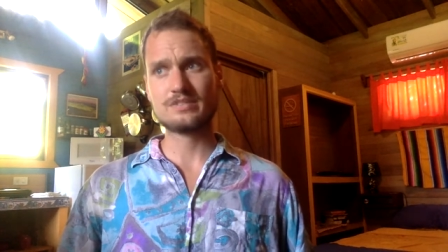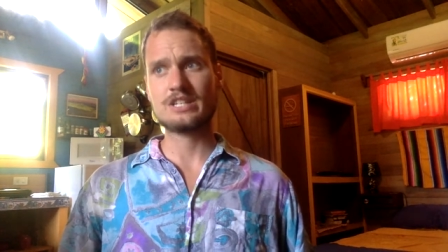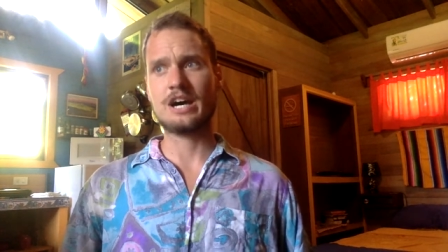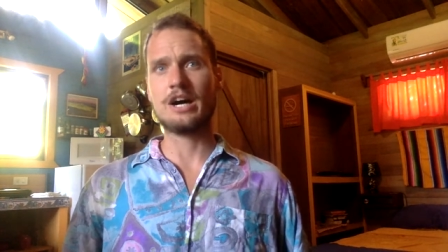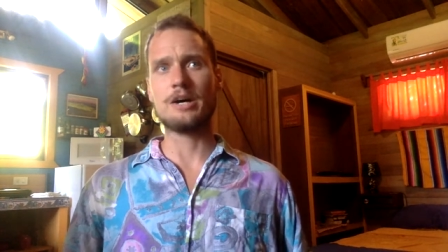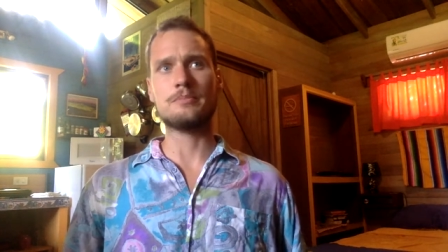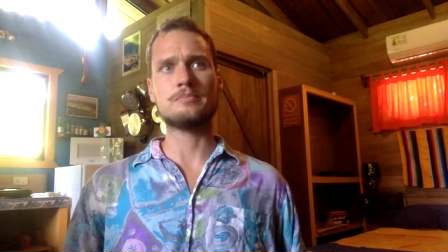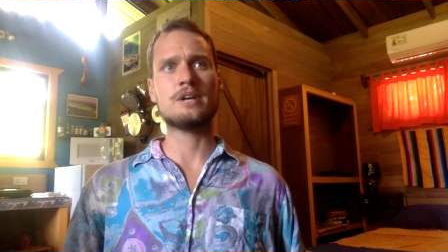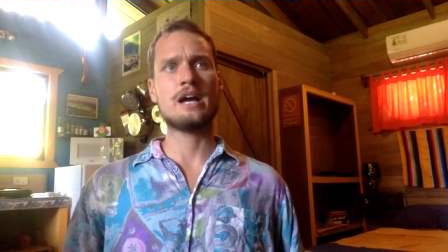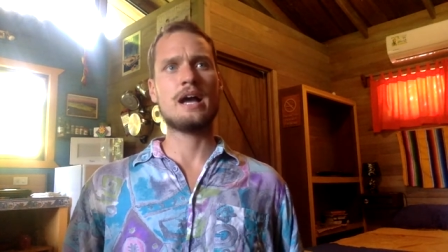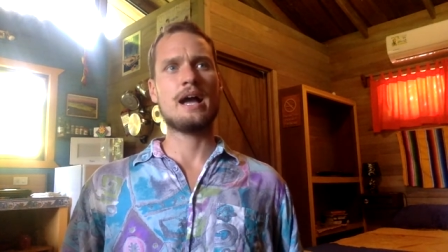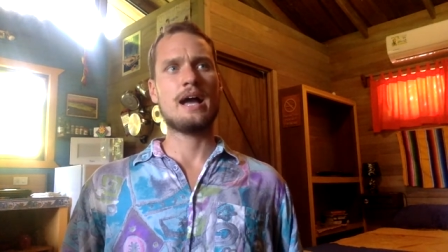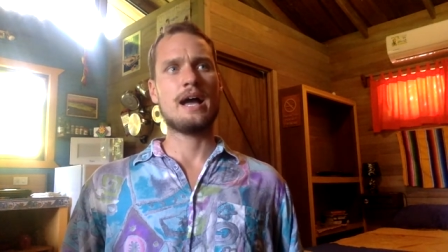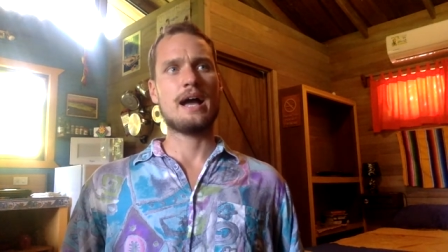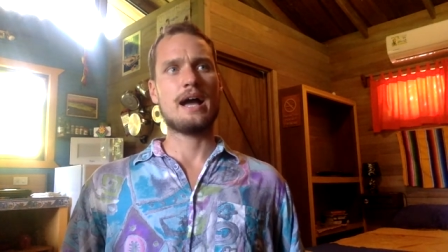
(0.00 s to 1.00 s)
Um,
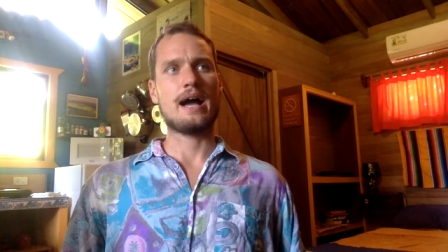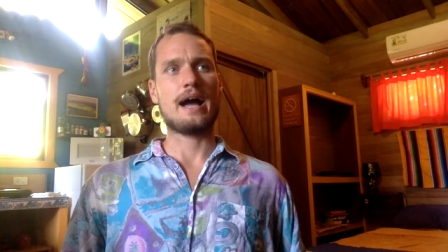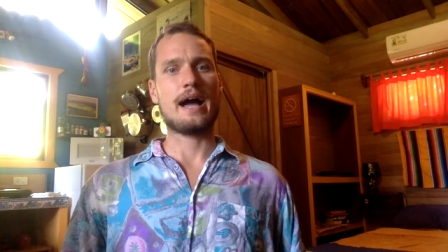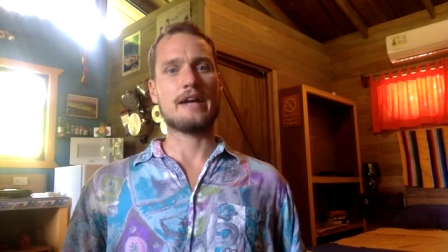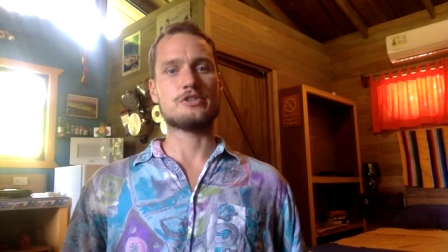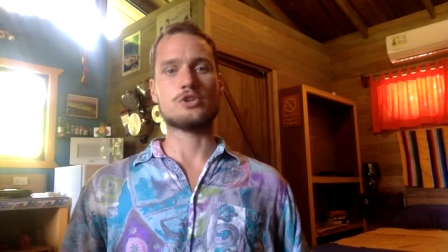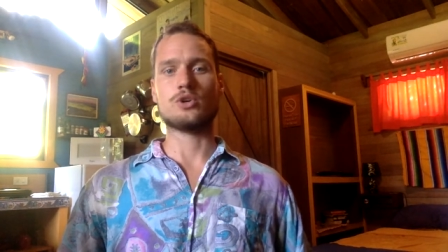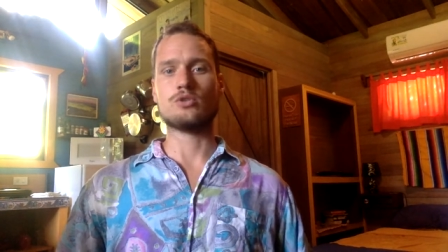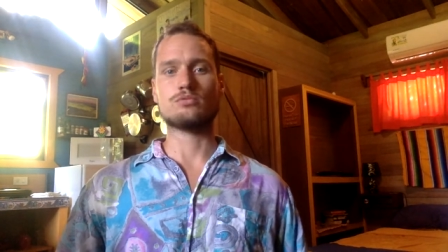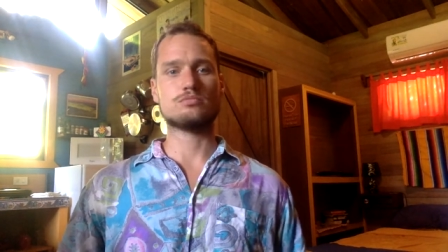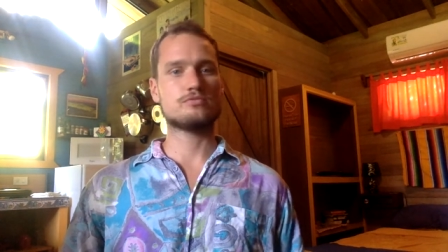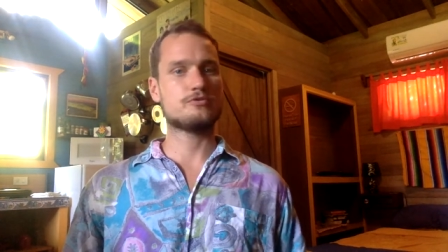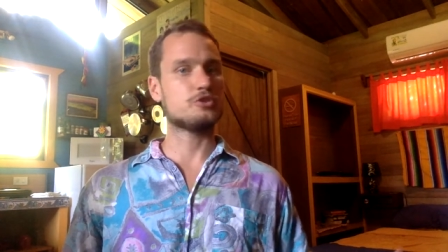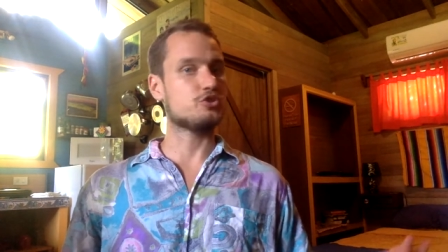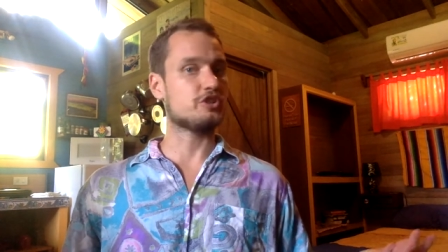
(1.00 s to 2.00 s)
I
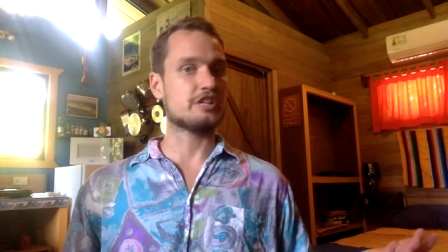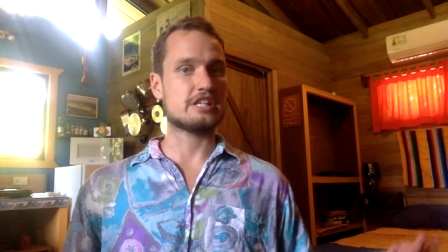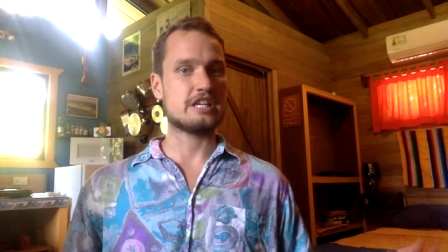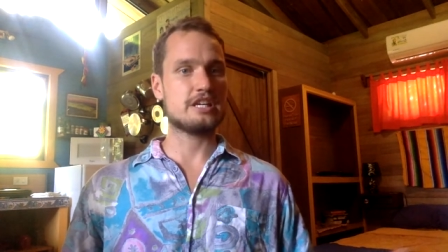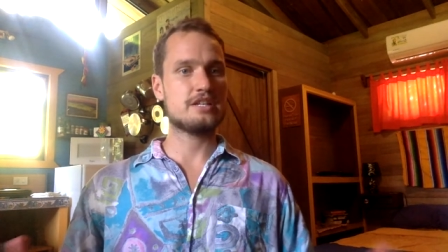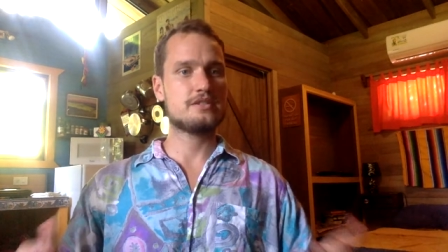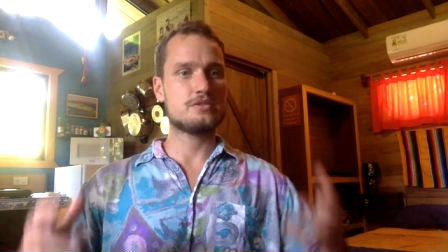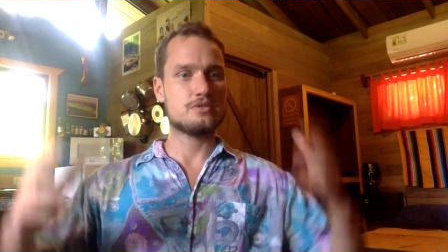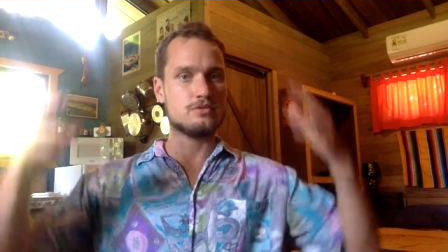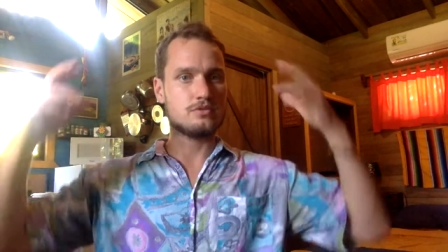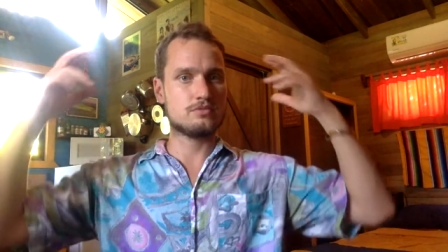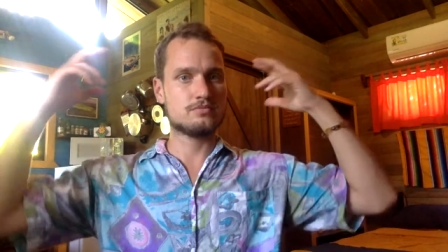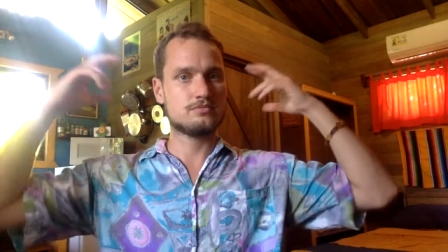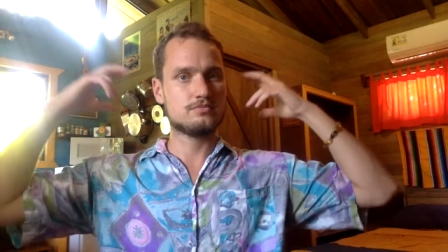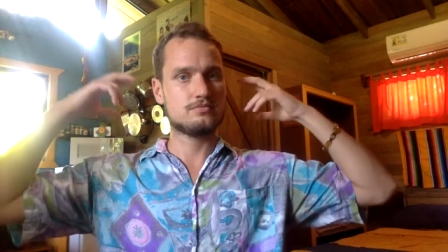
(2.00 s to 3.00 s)
don't feel a need
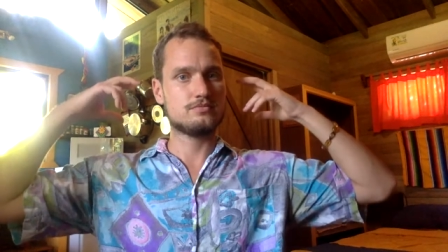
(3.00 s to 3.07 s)
to